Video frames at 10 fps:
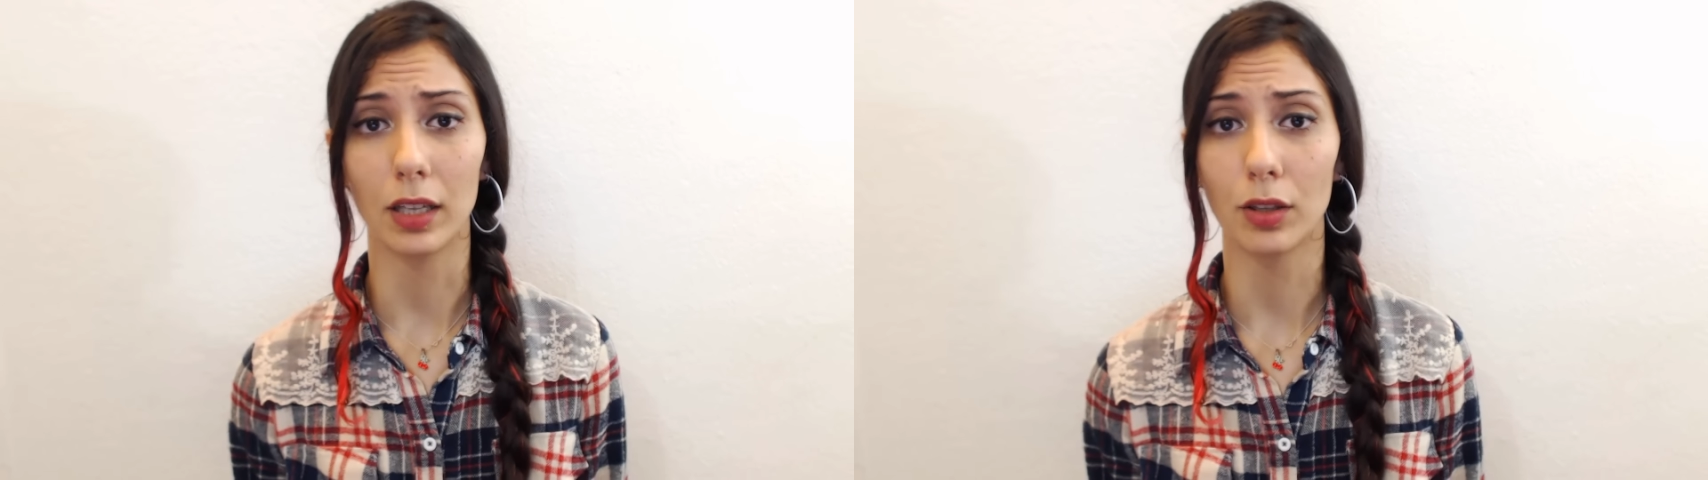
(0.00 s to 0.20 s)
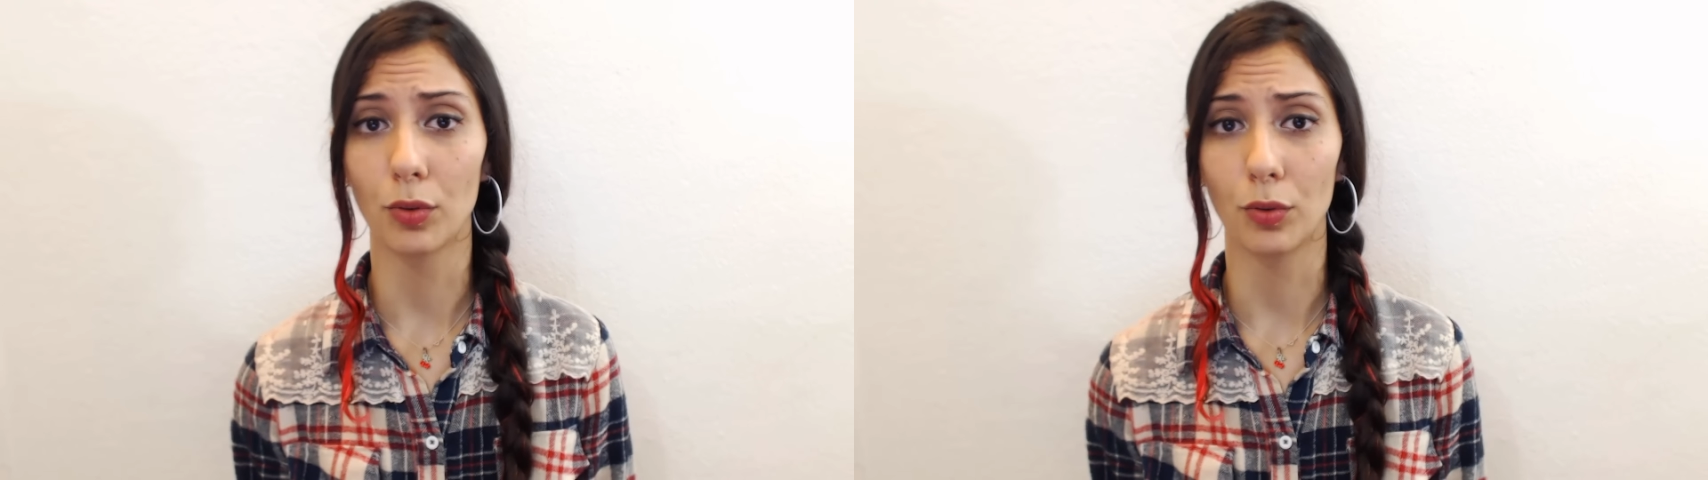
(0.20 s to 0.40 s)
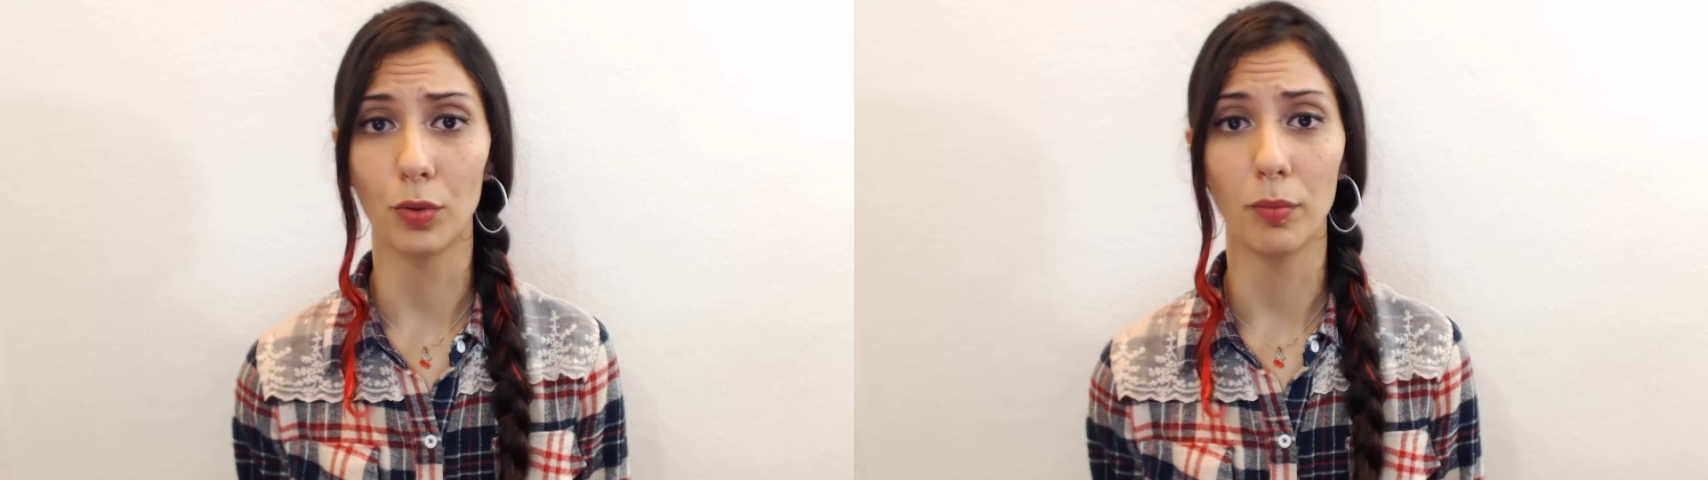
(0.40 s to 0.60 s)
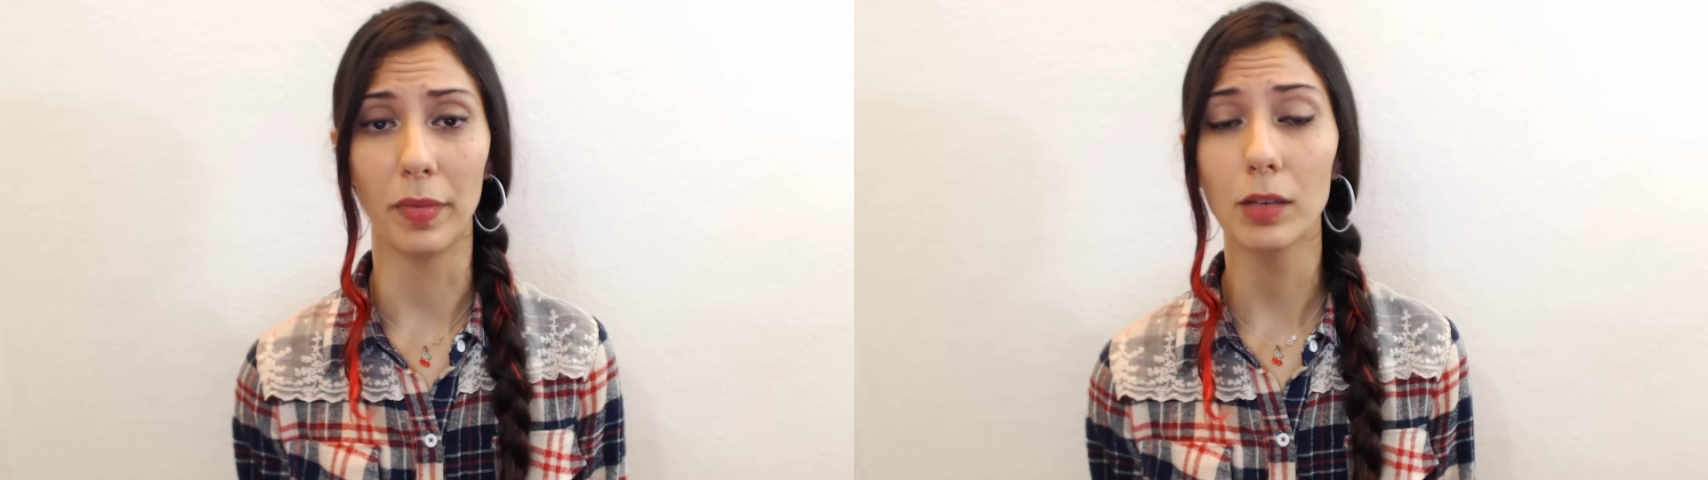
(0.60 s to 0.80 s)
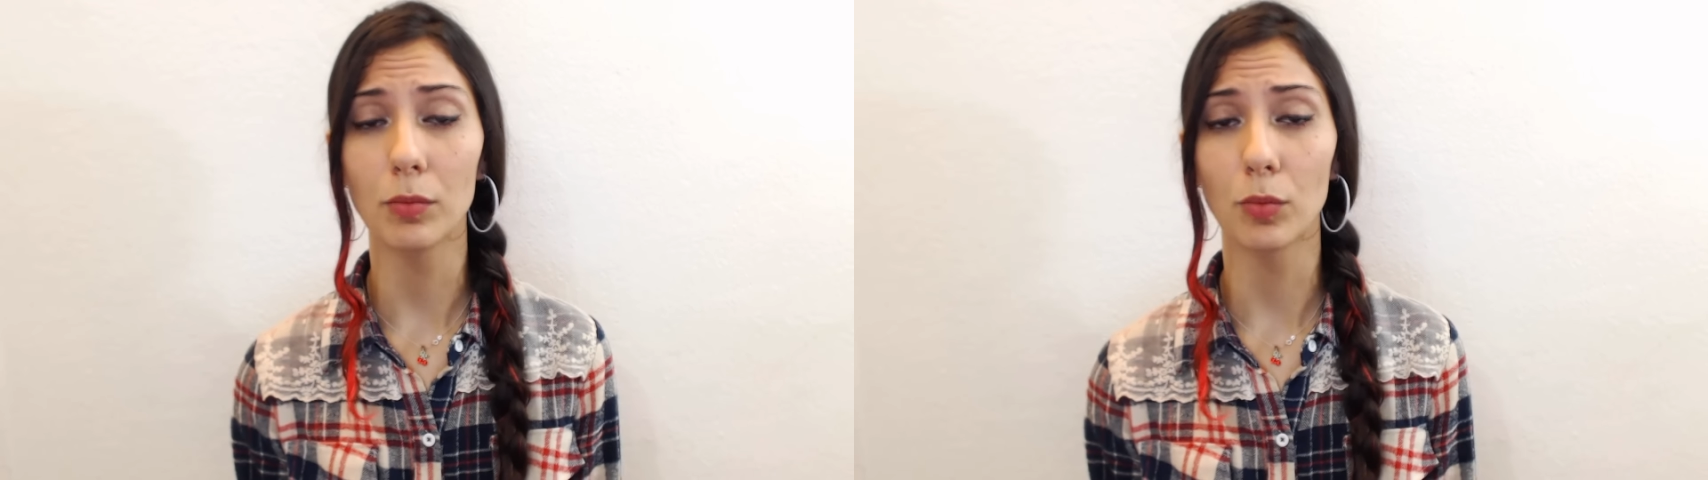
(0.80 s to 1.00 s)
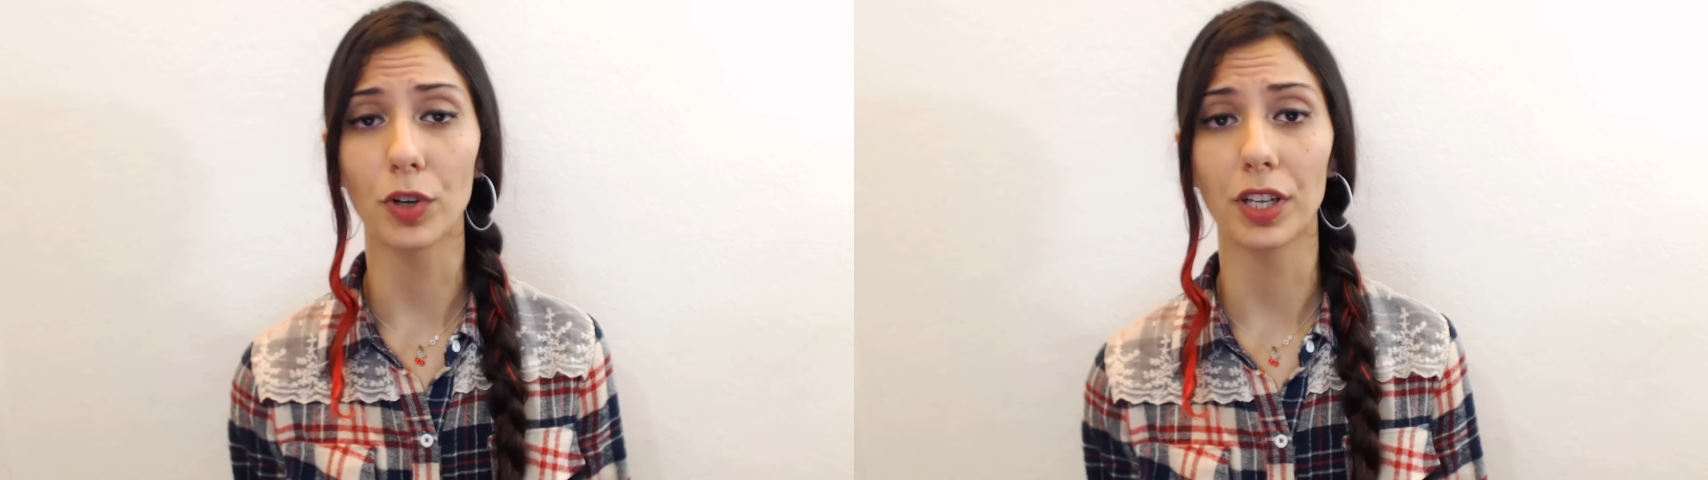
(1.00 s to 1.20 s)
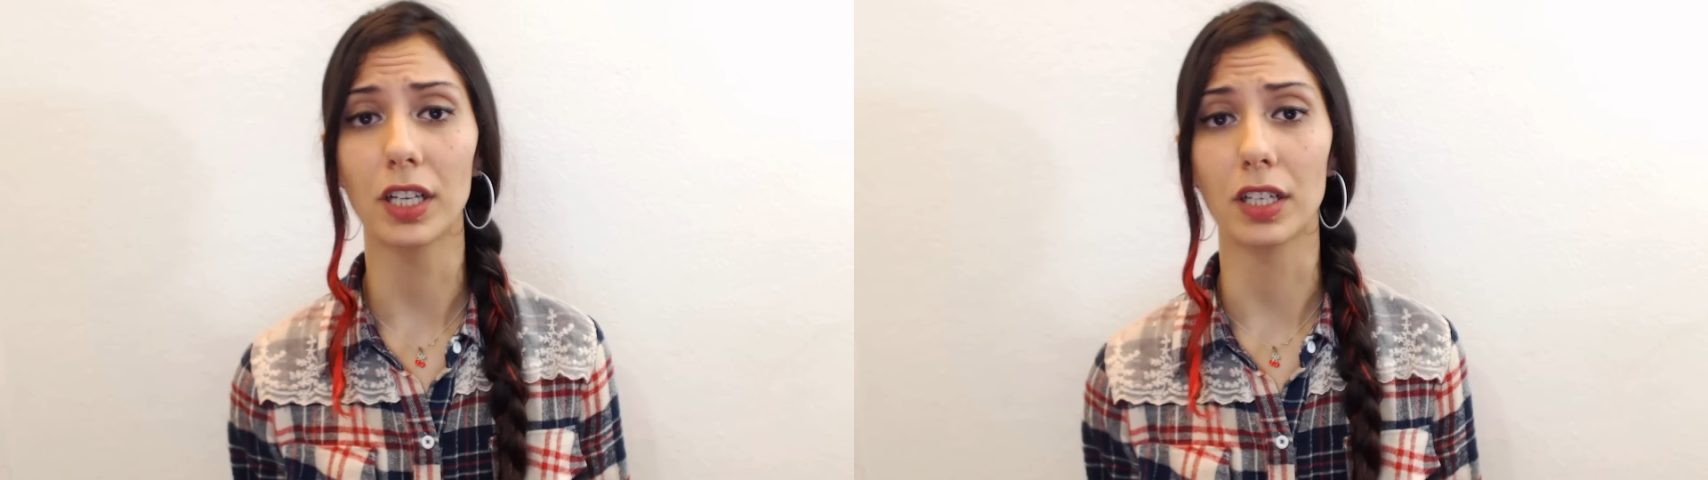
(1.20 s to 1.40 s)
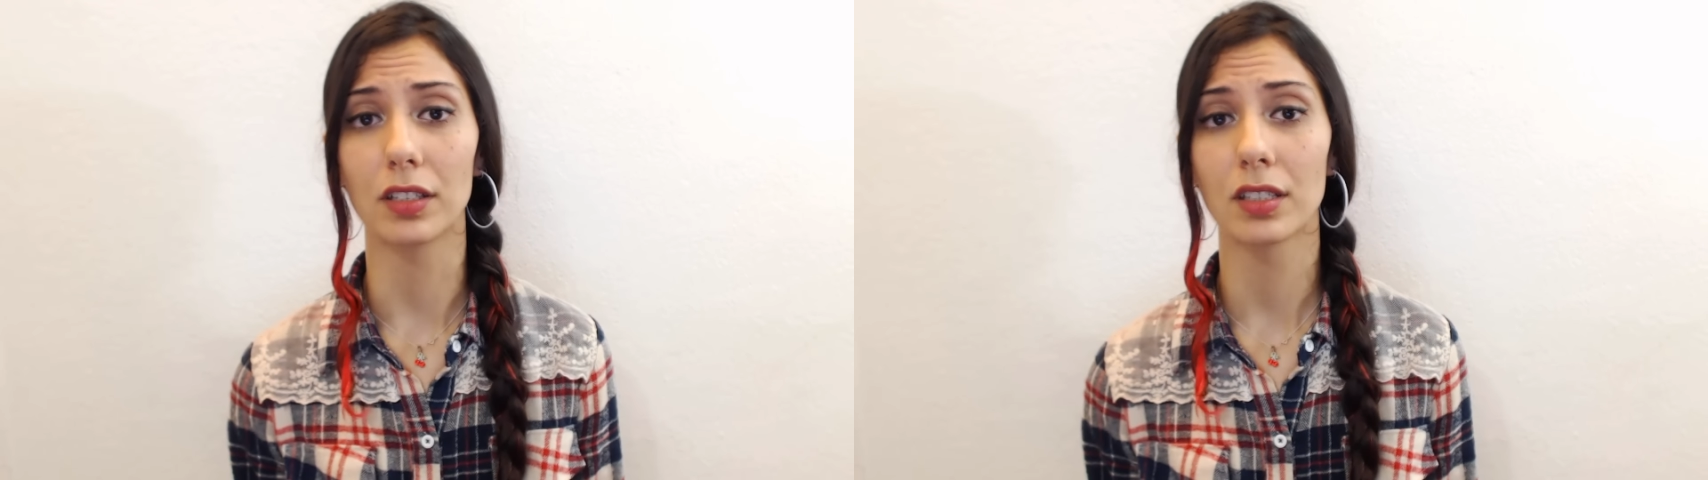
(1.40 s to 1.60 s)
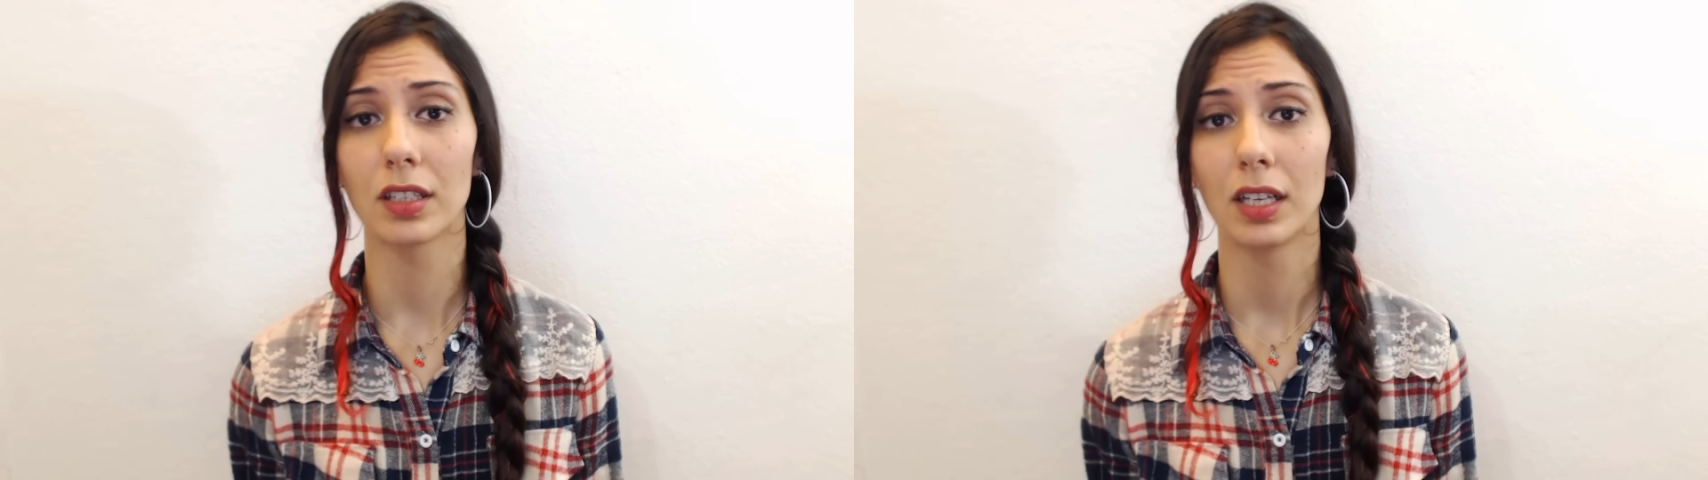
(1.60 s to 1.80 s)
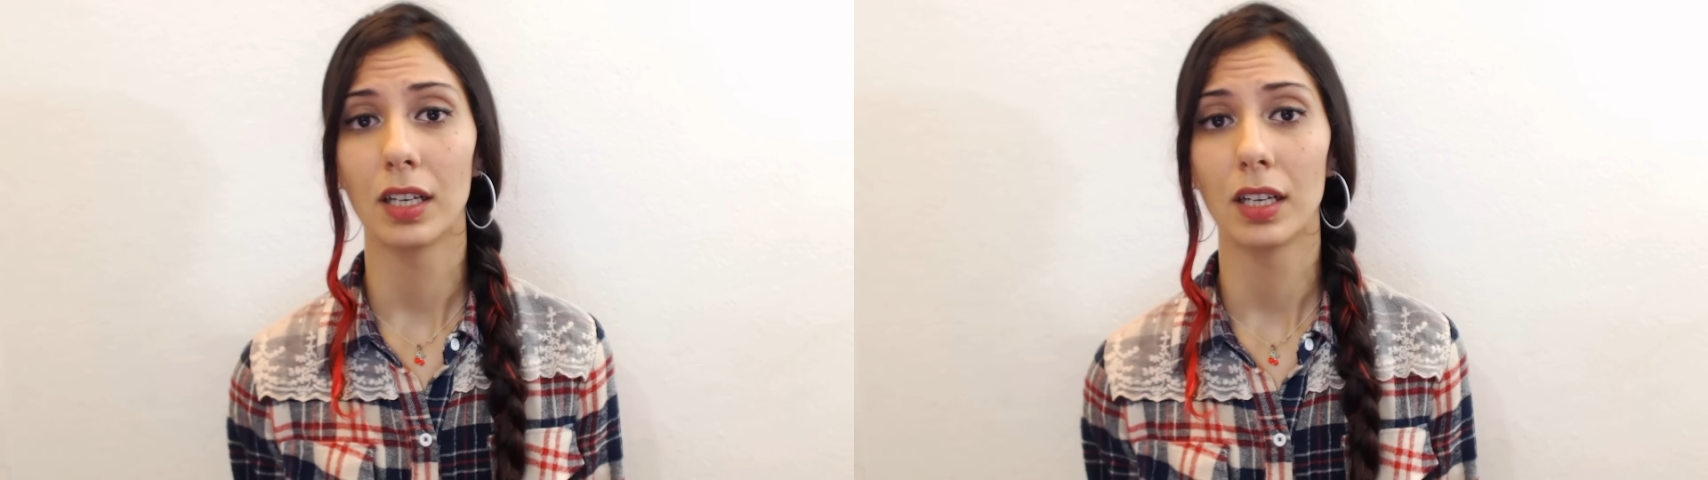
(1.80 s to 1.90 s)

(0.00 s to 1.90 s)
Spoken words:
and through many more years